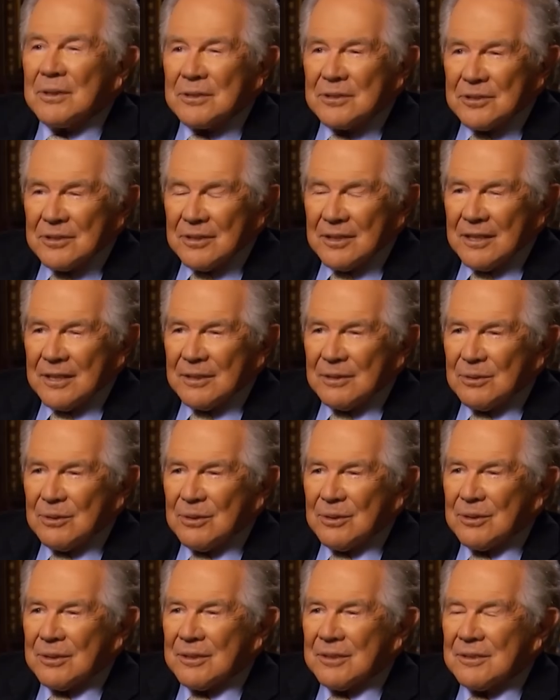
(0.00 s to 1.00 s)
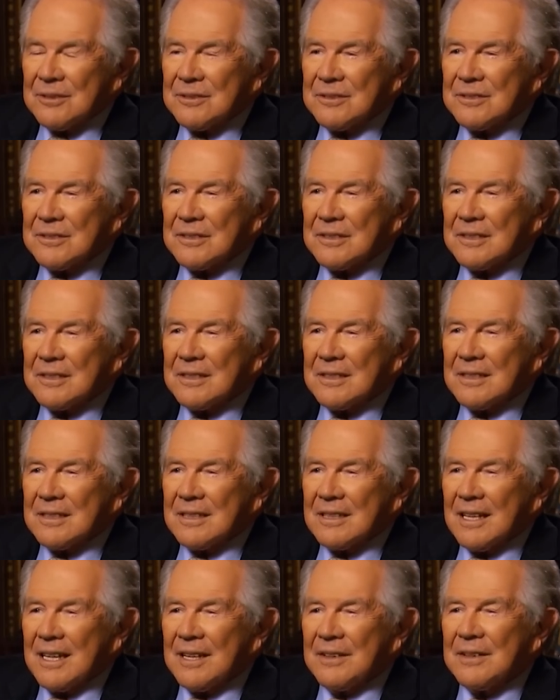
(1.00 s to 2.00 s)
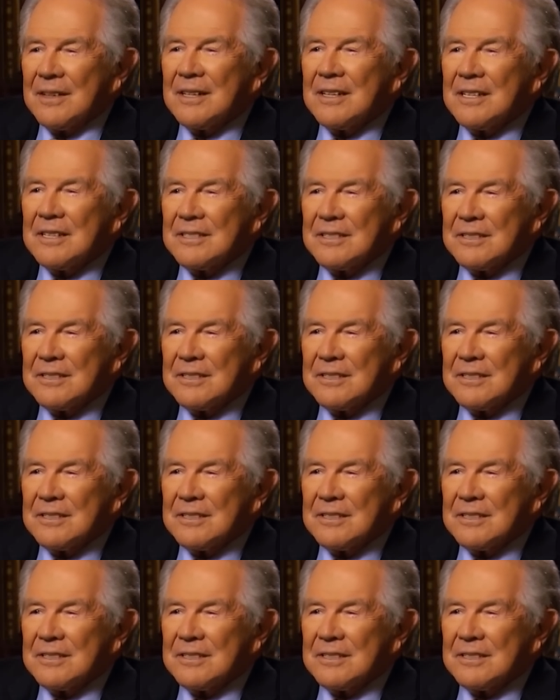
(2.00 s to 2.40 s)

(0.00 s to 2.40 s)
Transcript: Pat leaves us with a legacy that has touched